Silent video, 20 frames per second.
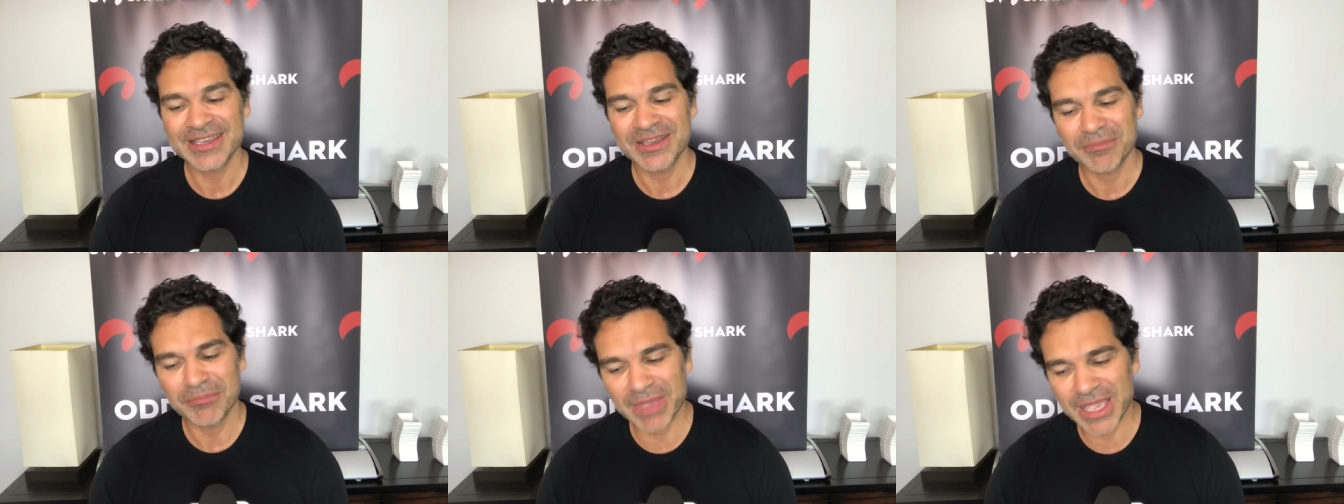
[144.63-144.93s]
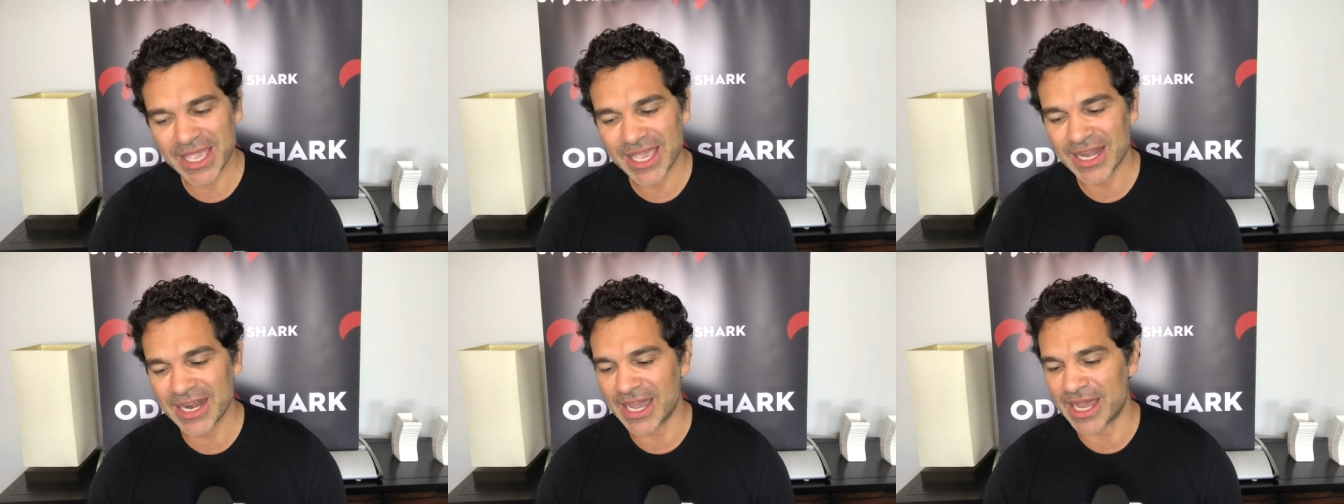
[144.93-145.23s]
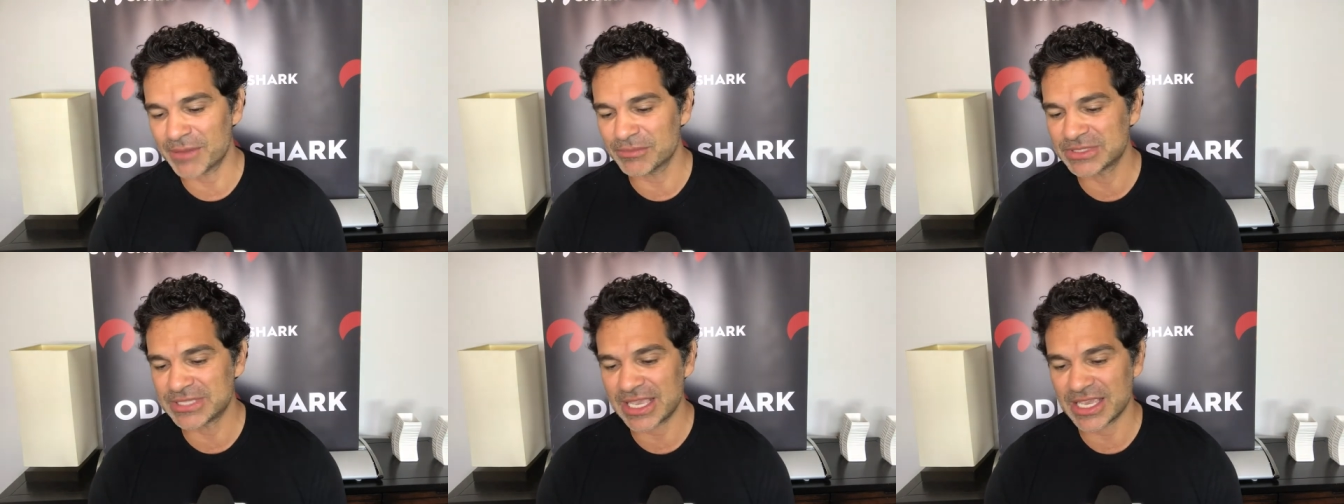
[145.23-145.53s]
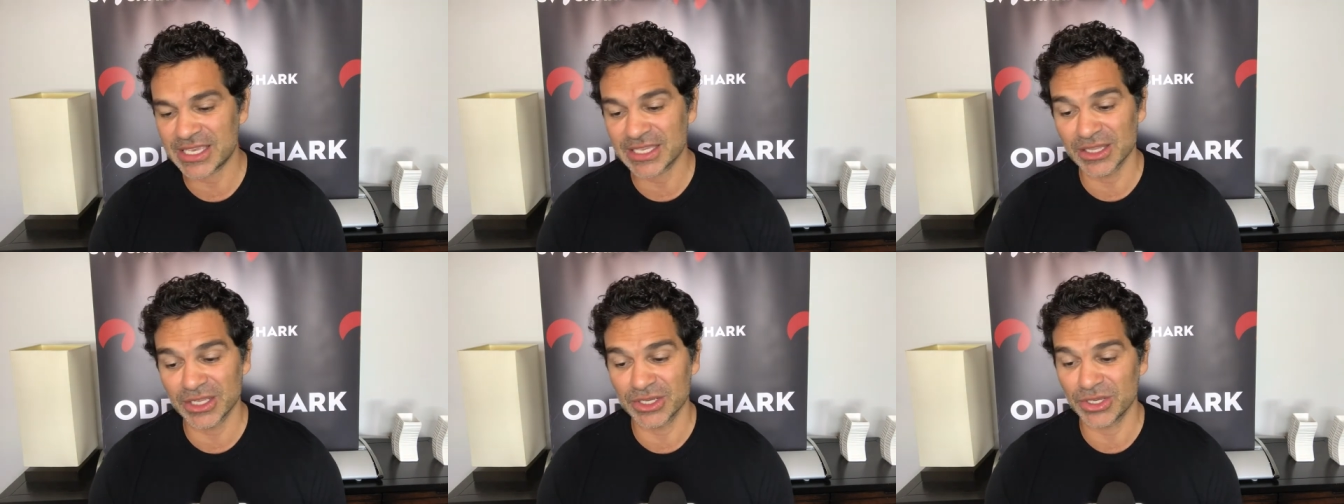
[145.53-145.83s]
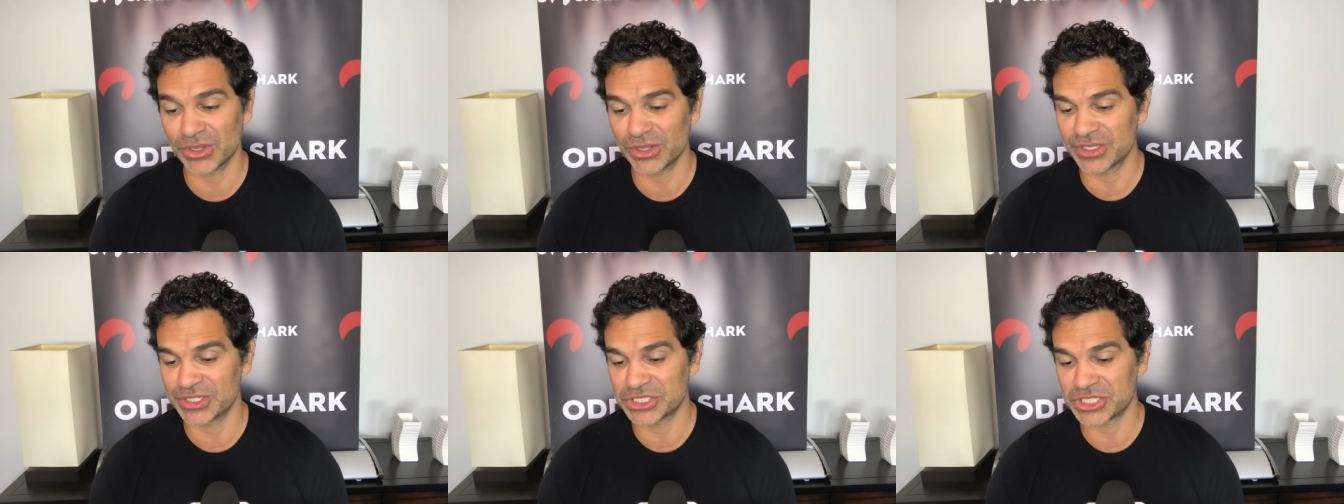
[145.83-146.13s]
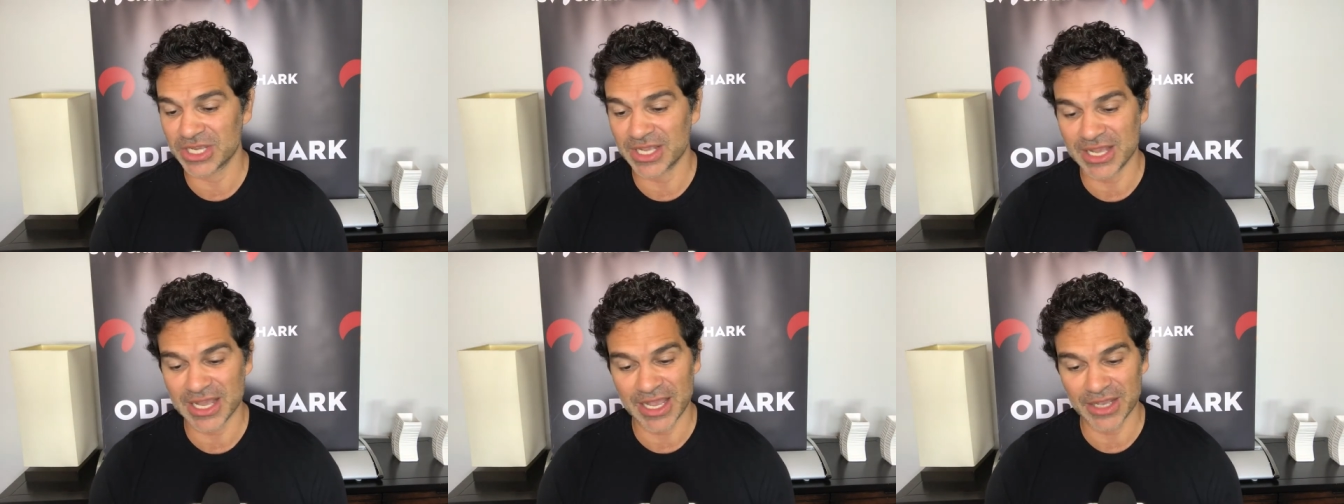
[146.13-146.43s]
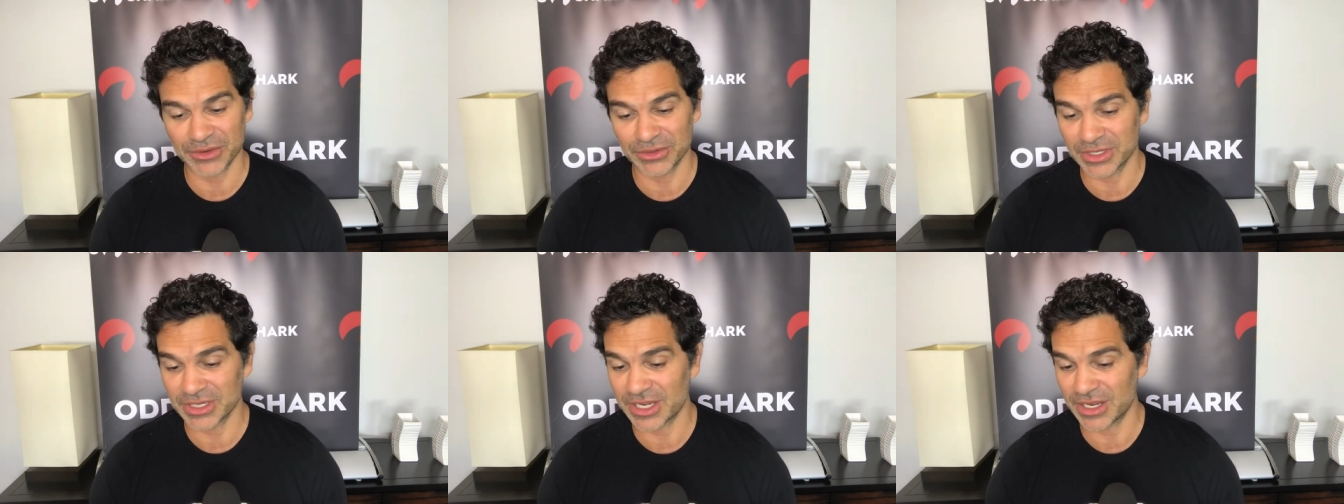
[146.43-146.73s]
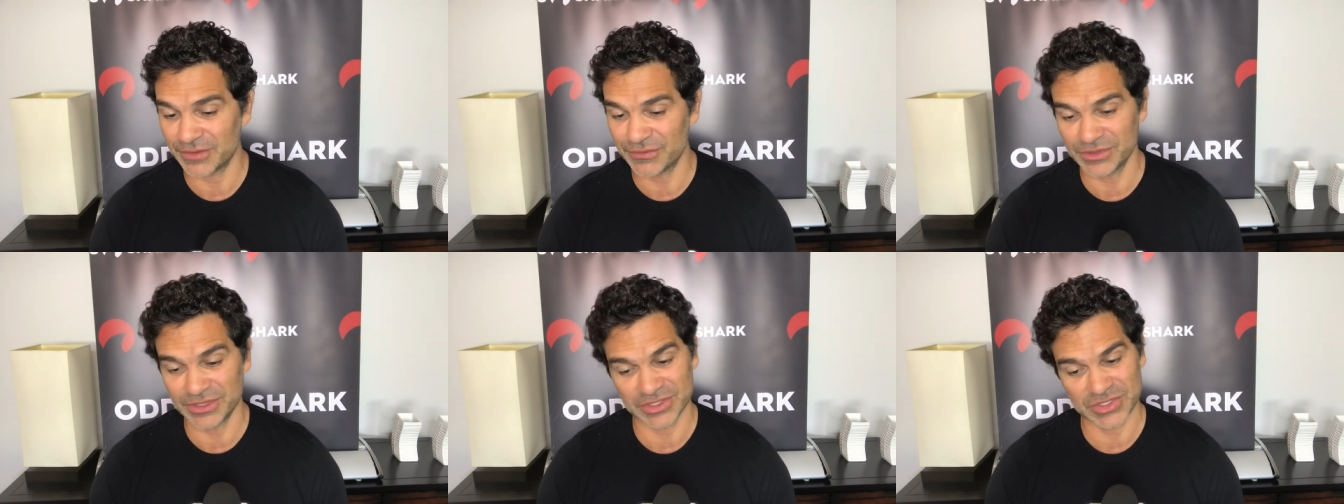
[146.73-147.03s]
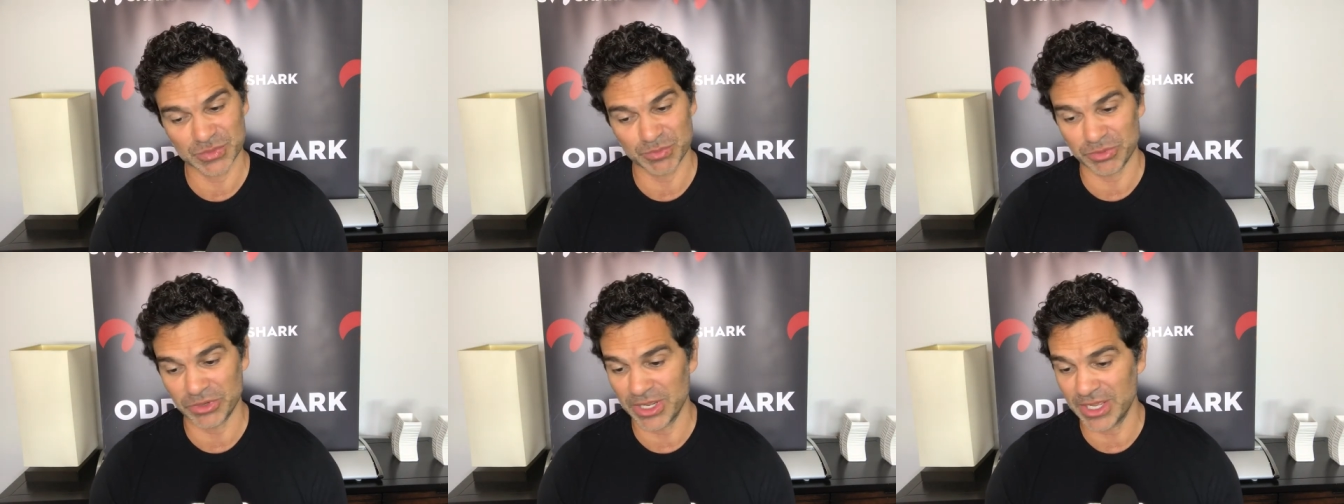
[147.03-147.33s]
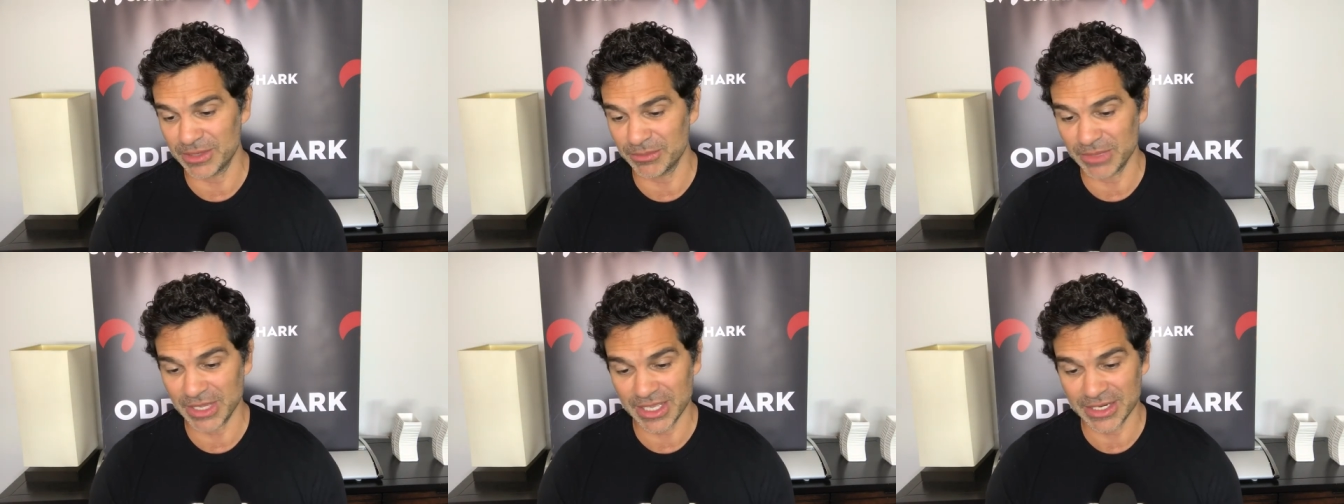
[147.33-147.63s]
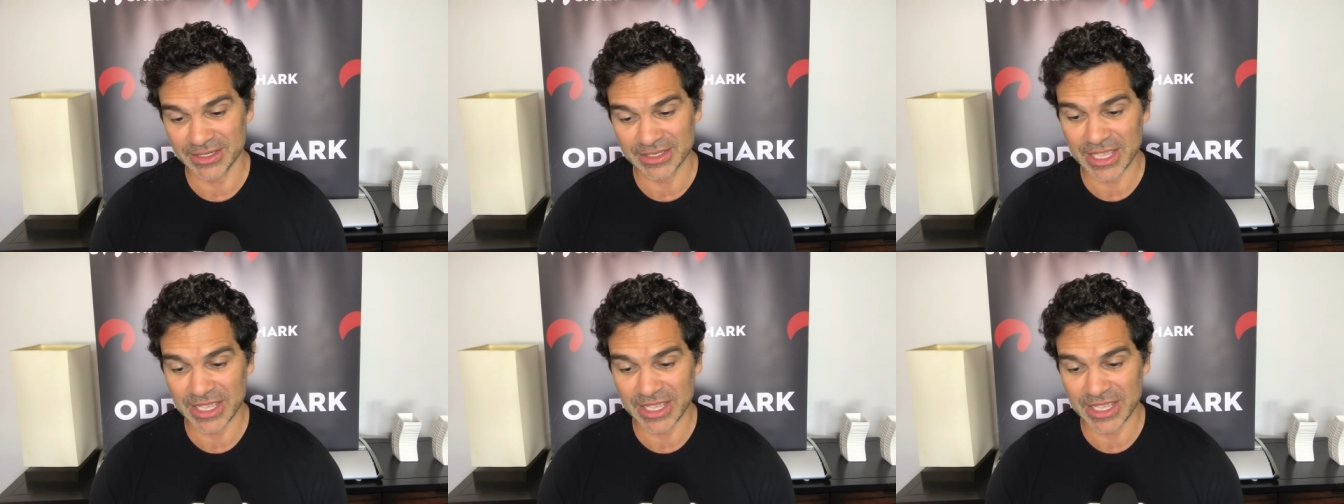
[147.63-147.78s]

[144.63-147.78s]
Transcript: Man, I'm taking Loyola Chicago to cover the spread, man.